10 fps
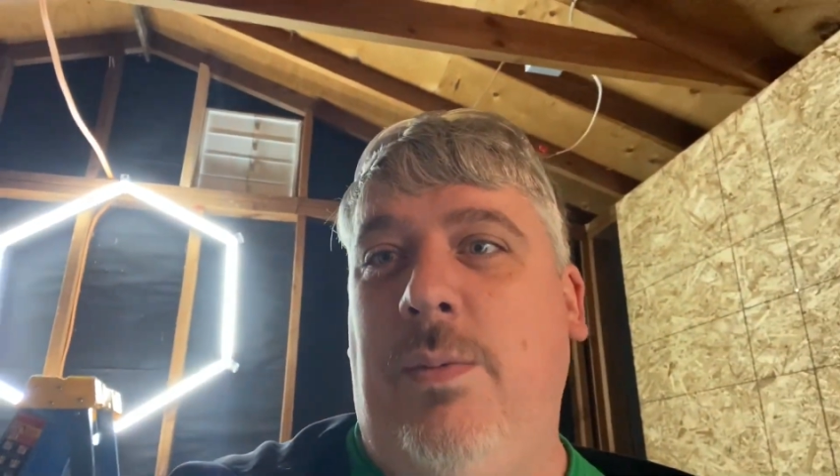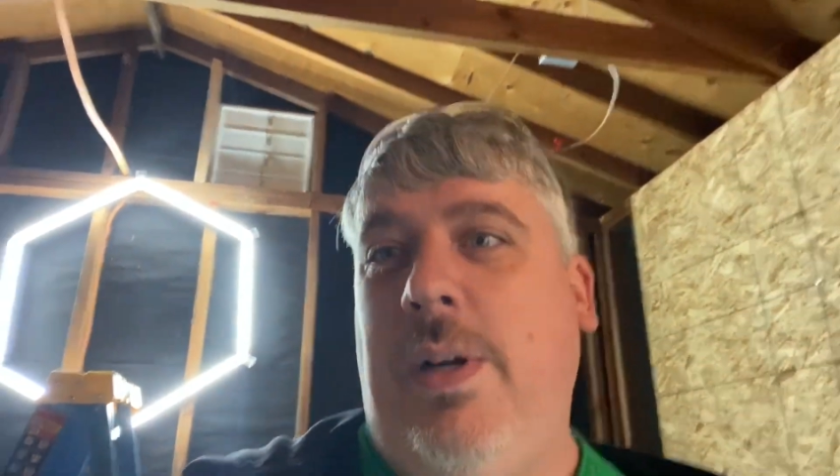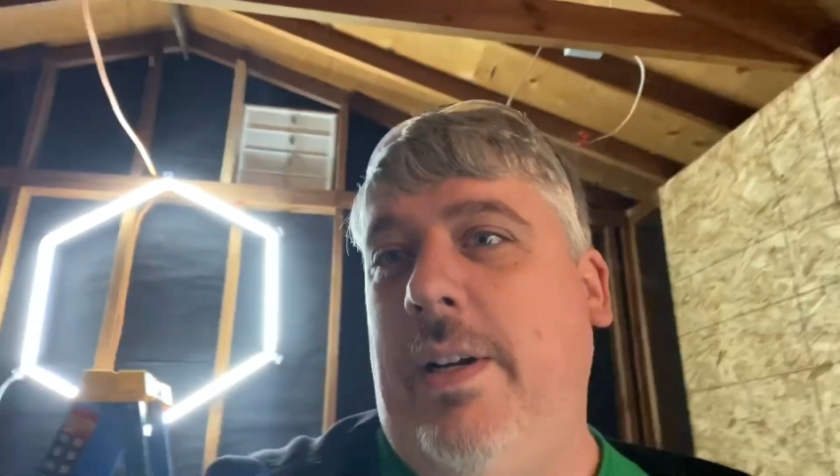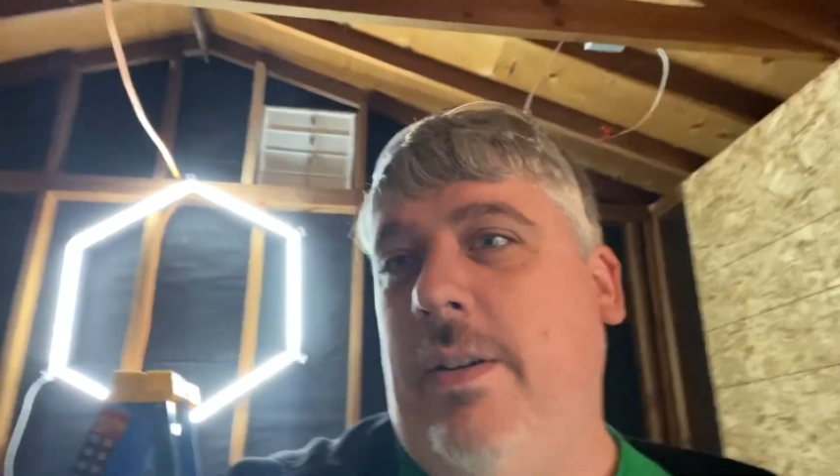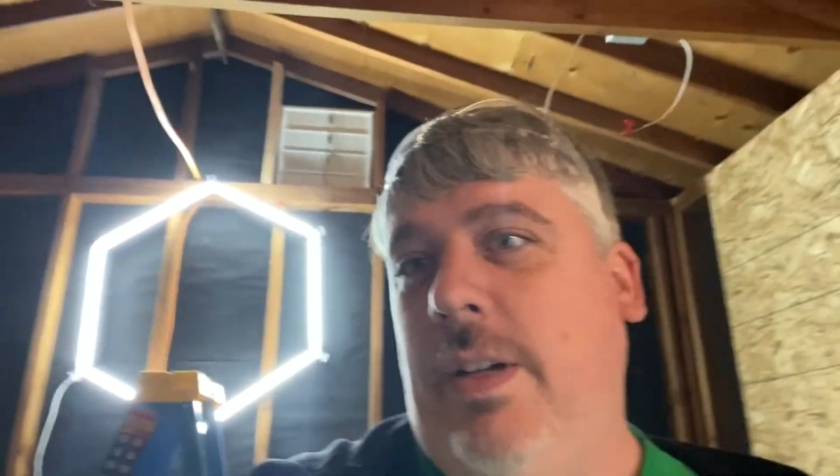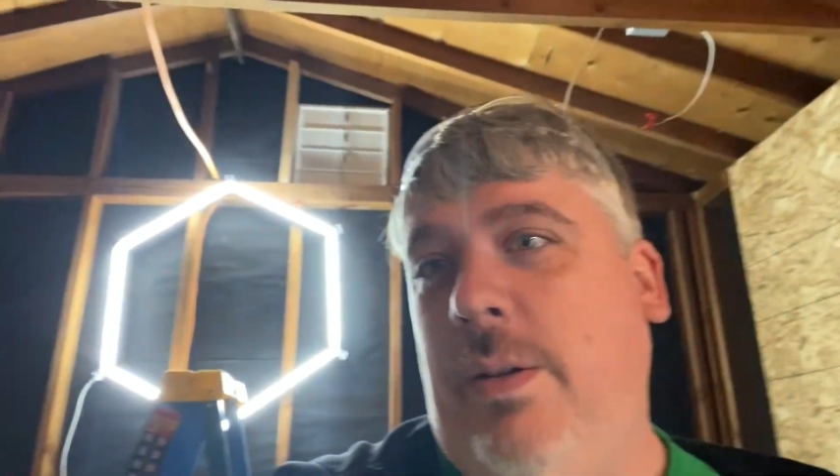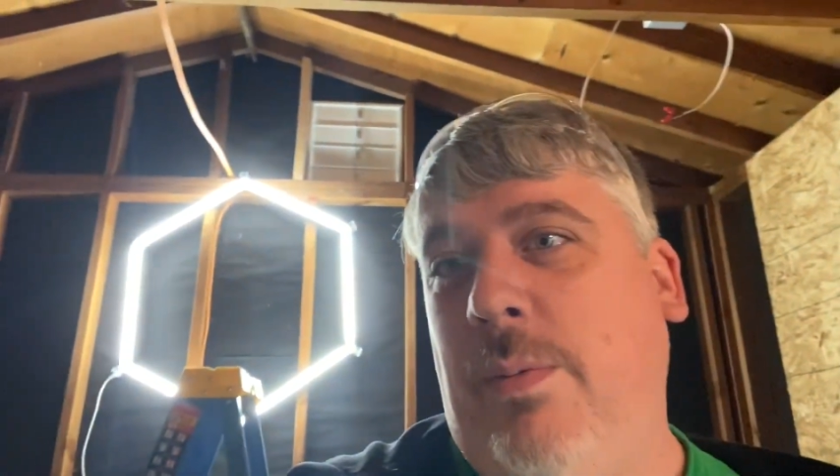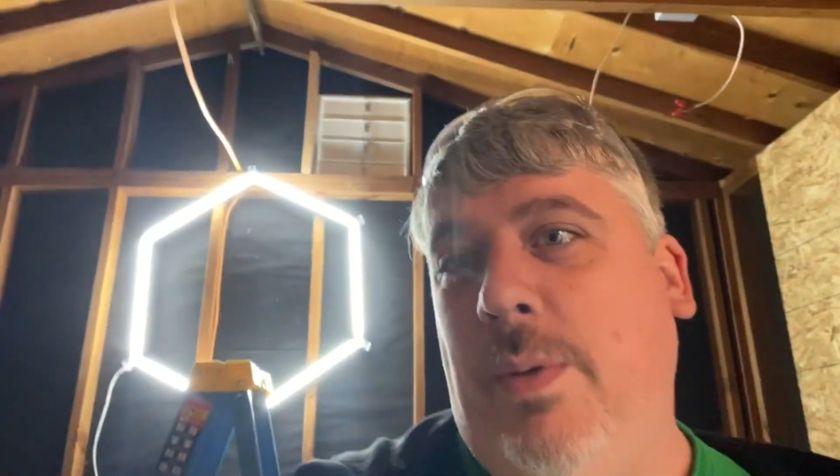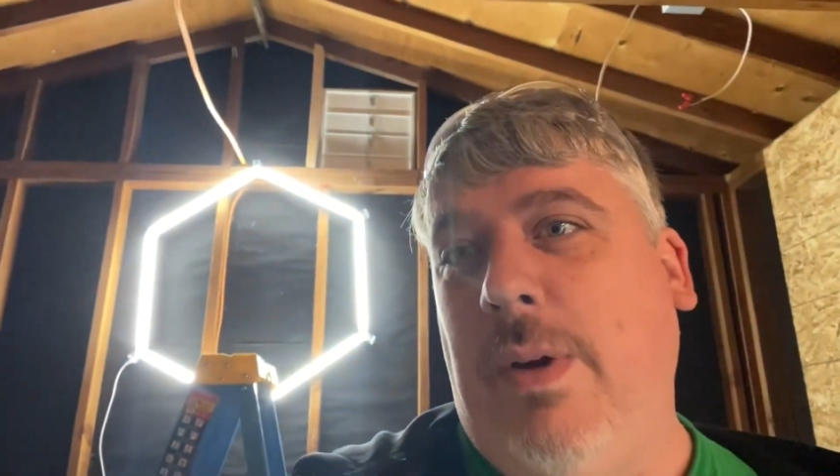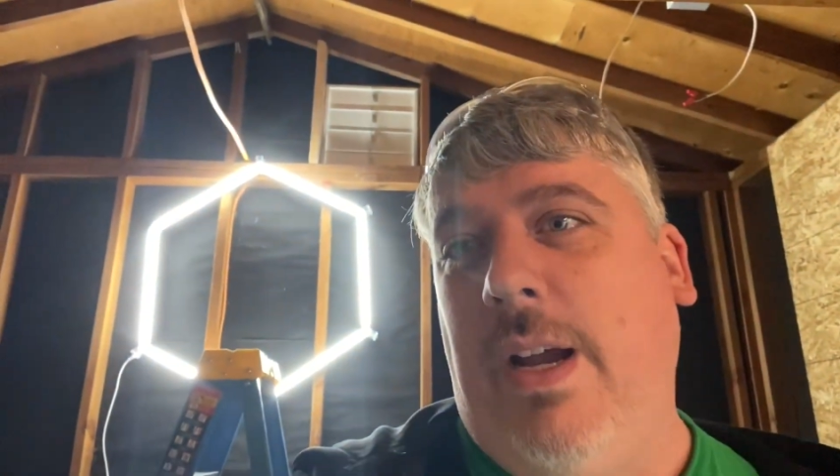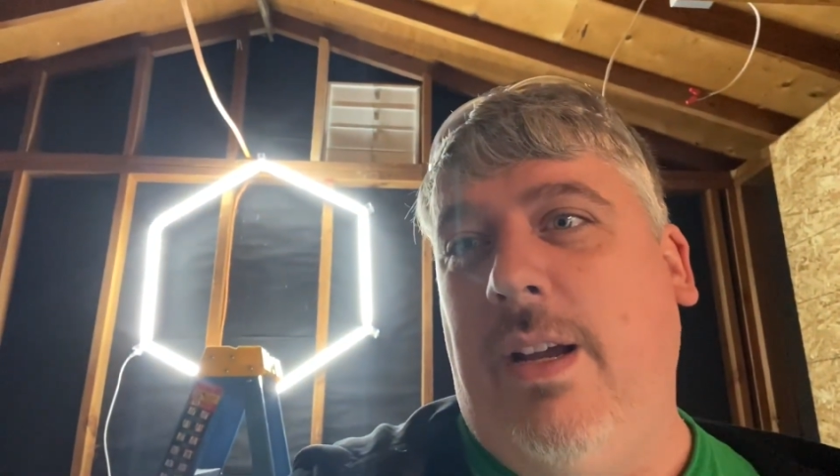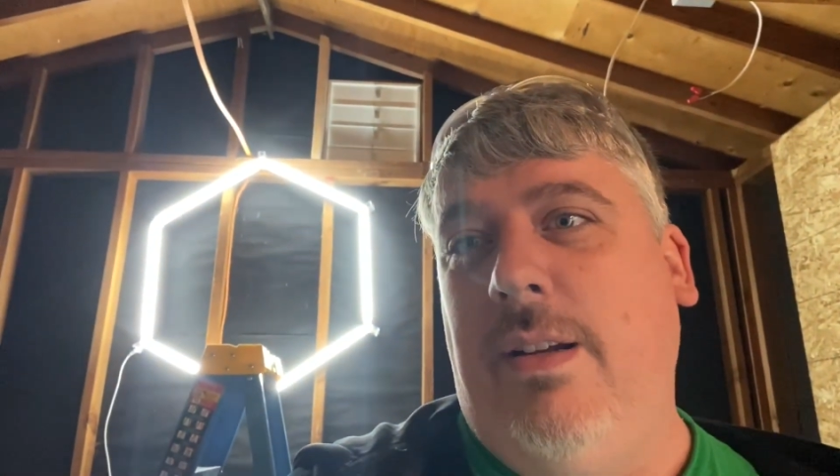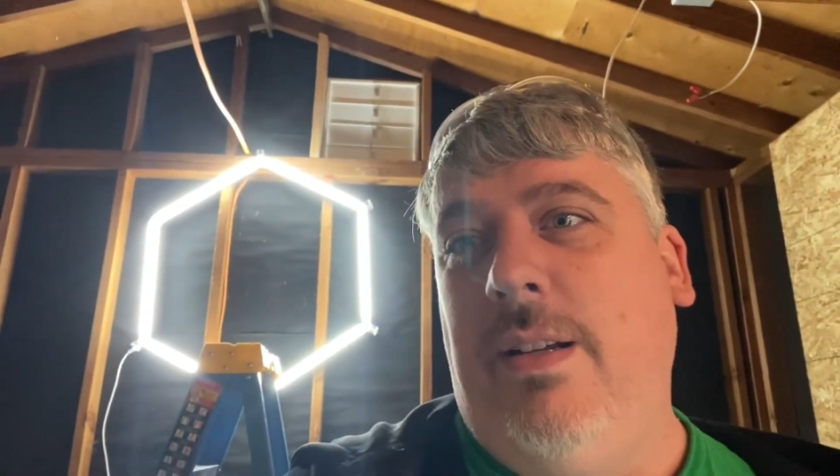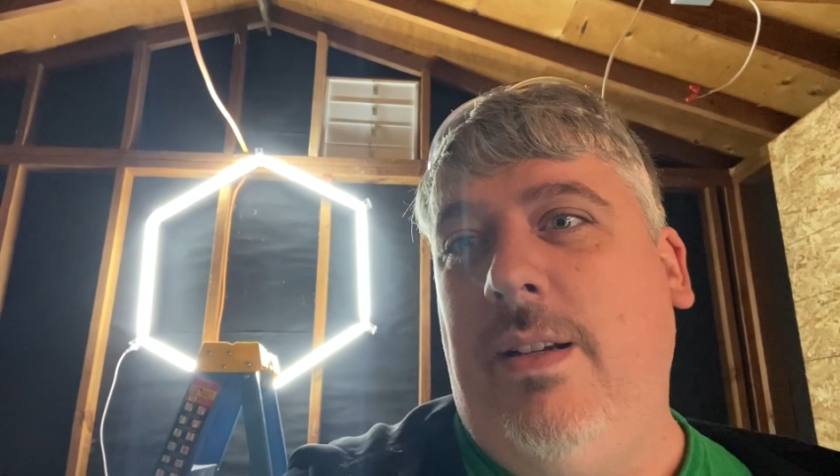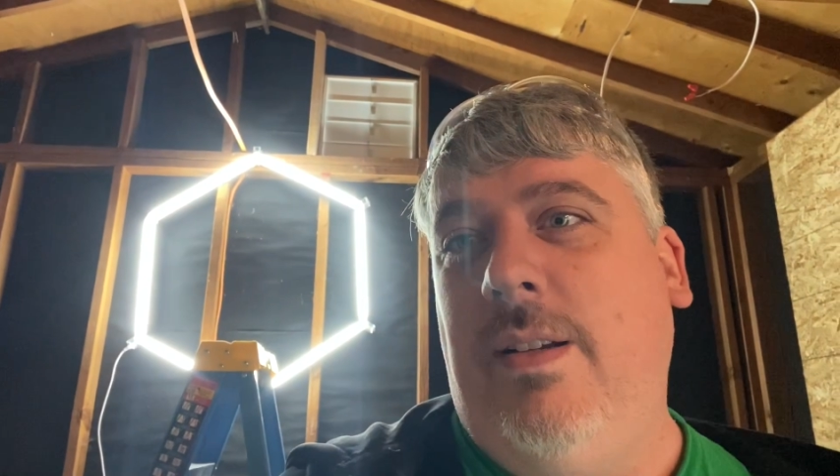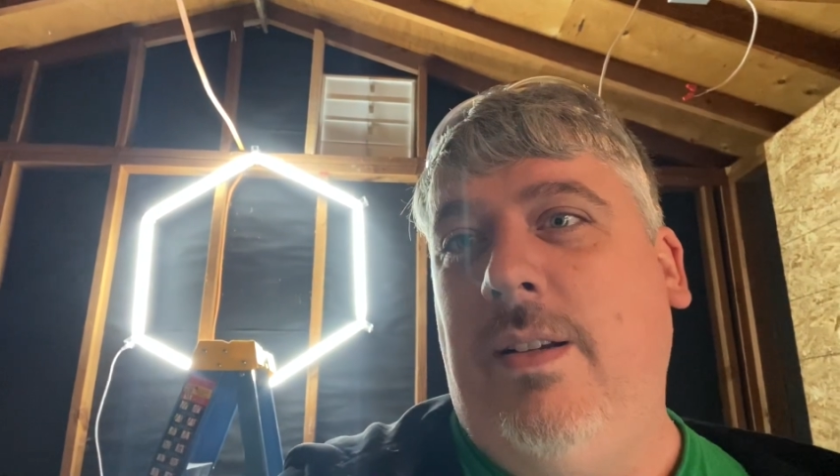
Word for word: wiring we ran